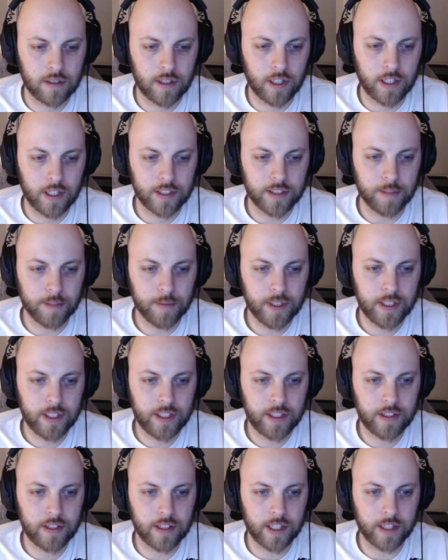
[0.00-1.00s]
Some of
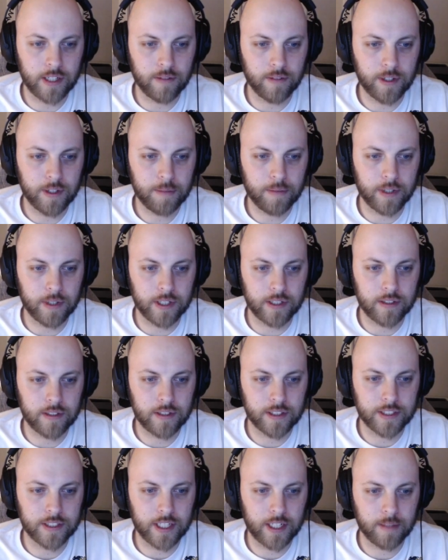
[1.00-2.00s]
the like reprint, the
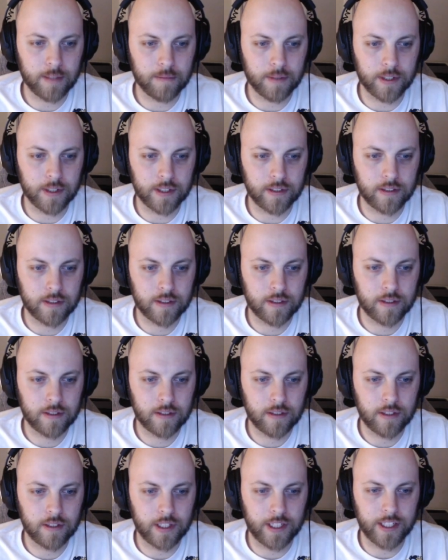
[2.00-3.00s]
second print,
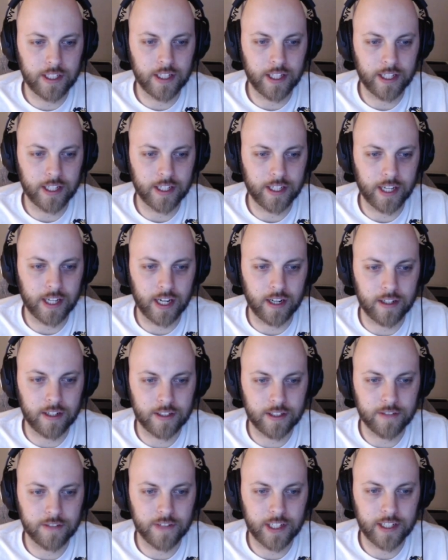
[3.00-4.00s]
they did like a
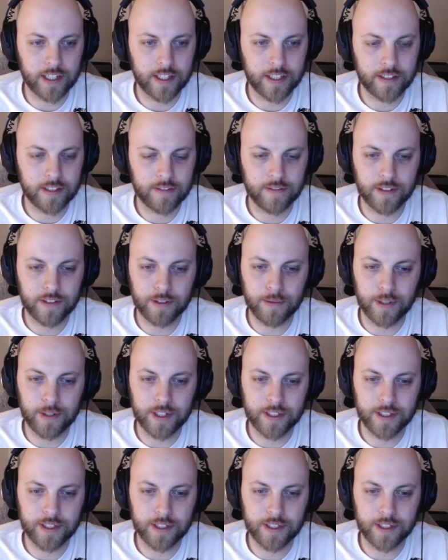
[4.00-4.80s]
character variant for the 1 in